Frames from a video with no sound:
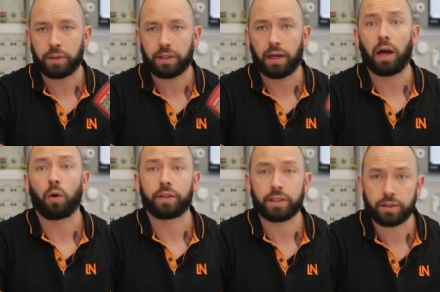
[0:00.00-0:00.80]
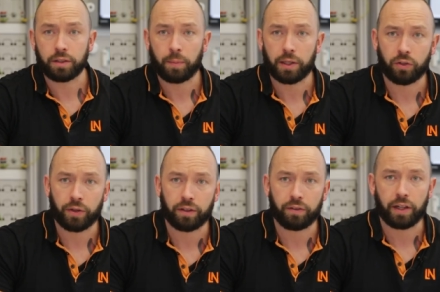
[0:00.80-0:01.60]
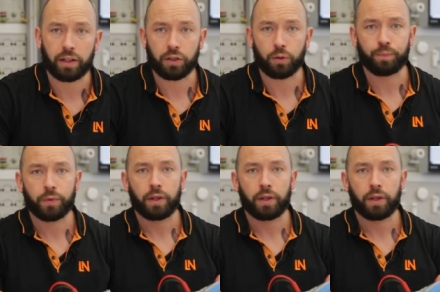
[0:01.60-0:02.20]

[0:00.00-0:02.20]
meter, how this is measuring the value.